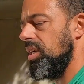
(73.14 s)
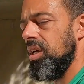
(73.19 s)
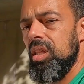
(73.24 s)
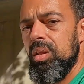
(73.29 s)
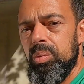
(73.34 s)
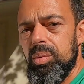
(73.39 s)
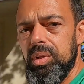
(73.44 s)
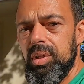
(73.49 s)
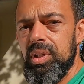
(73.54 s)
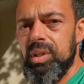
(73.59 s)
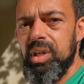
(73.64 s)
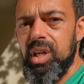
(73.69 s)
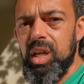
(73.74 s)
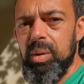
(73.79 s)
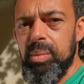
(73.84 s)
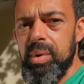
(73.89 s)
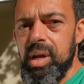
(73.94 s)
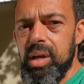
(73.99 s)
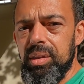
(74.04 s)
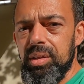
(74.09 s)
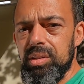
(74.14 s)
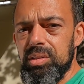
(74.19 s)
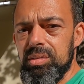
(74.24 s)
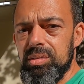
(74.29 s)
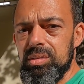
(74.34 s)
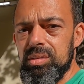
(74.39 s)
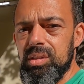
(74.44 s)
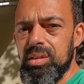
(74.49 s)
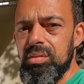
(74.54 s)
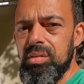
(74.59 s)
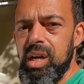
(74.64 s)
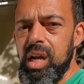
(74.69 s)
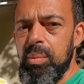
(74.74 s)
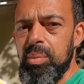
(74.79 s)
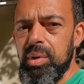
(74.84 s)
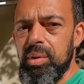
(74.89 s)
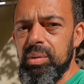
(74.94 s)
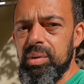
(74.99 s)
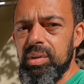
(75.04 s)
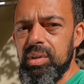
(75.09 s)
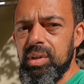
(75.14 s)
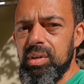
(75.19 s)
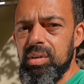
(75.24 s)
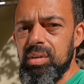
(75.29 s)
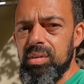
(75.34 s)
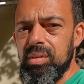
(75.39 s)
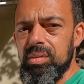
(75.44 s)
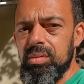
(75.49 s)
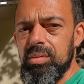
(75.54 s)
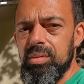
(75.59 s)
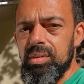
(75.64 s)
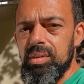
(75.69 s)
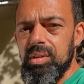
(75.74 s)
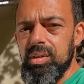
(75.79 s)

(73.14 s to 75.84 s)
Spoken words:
the other one that came out. This is a crappy one. I don't know